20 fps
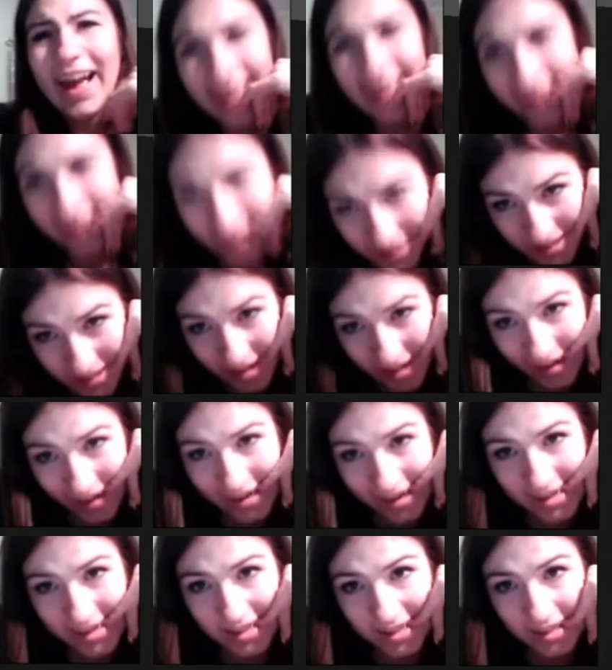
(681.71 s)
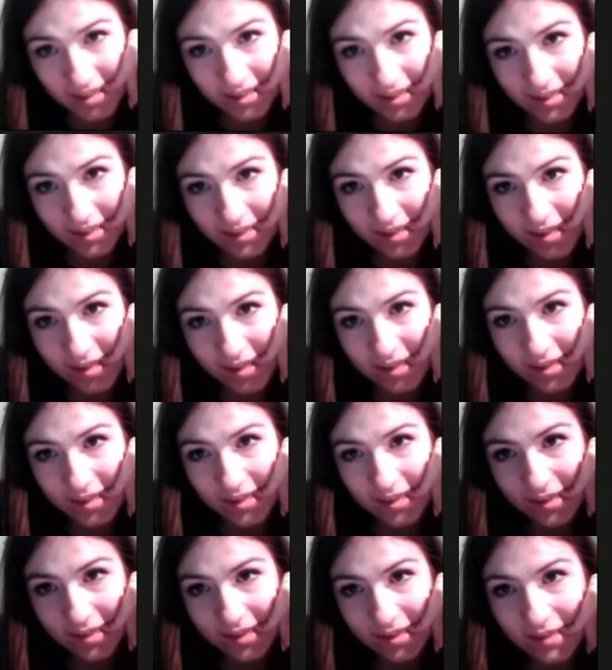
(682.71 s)

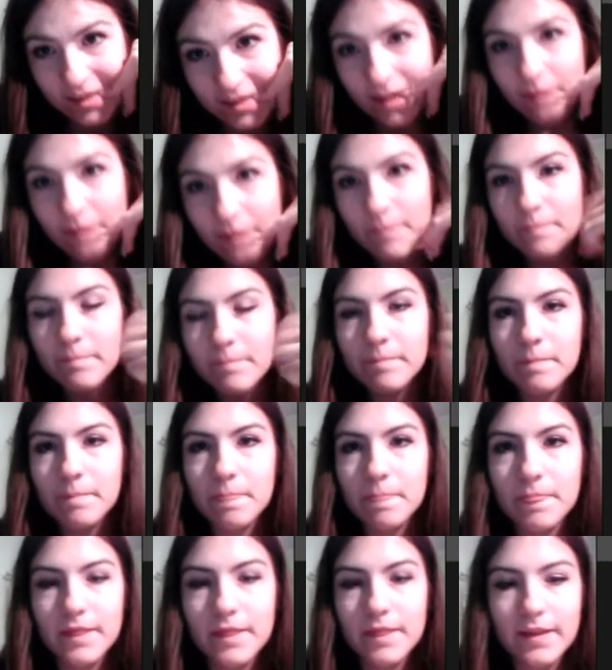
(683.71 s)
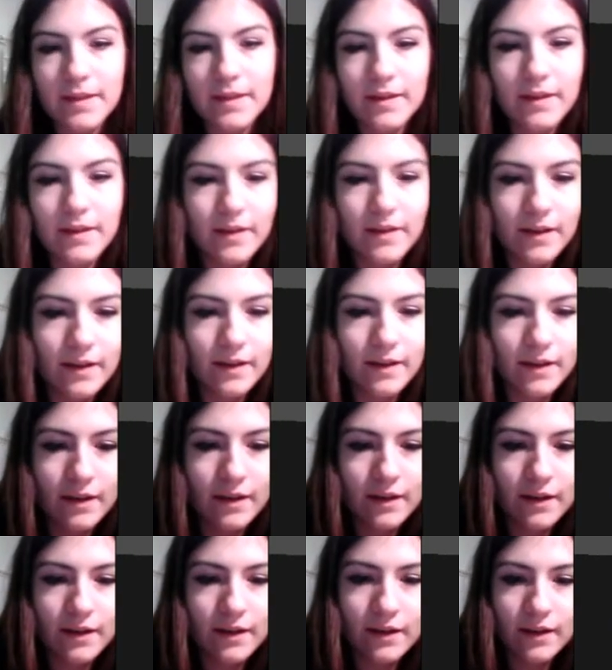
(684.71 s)

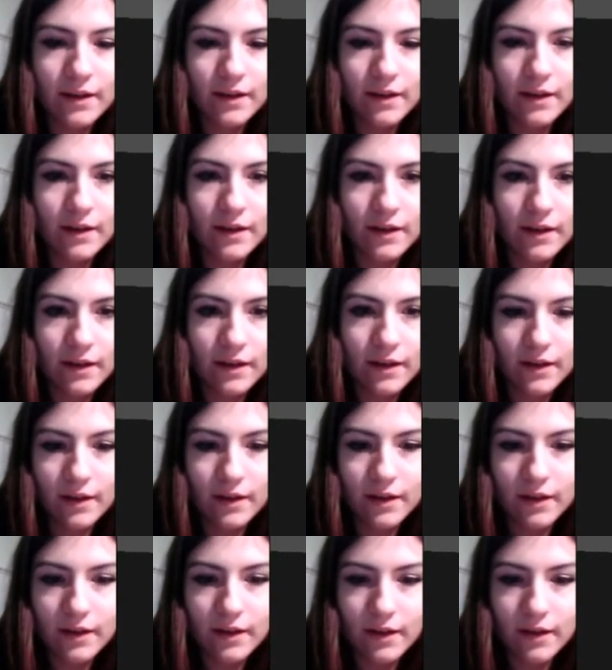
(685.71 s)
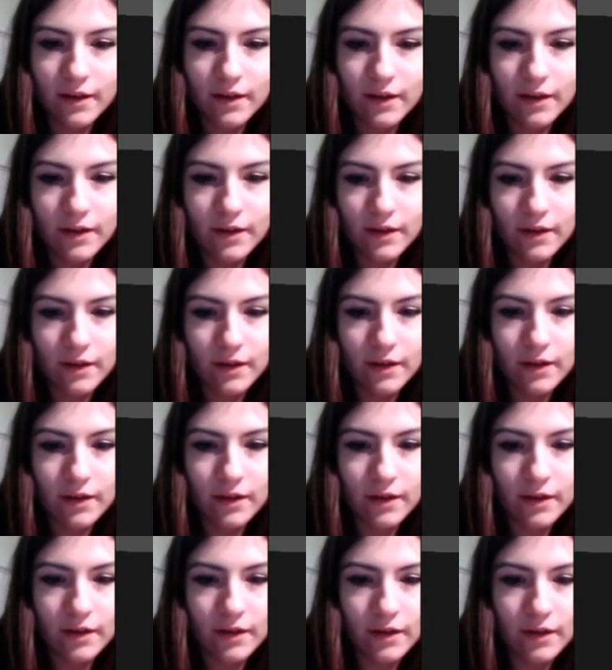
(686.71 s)

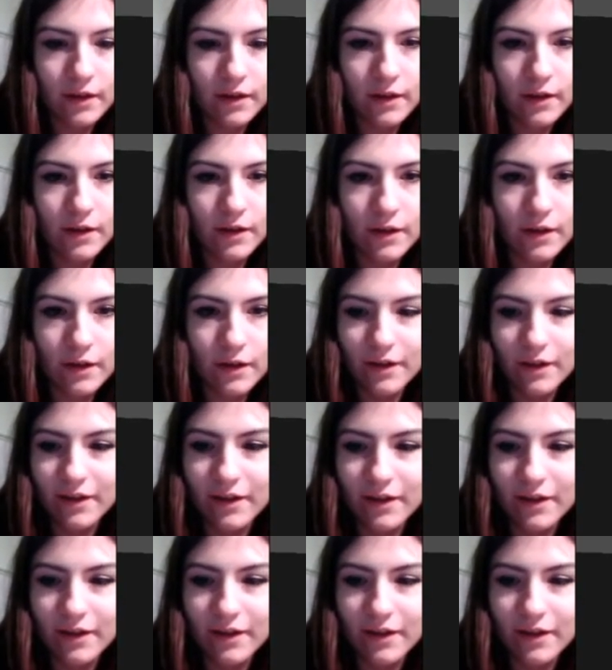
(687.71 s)
No words are spoken by the person on screen.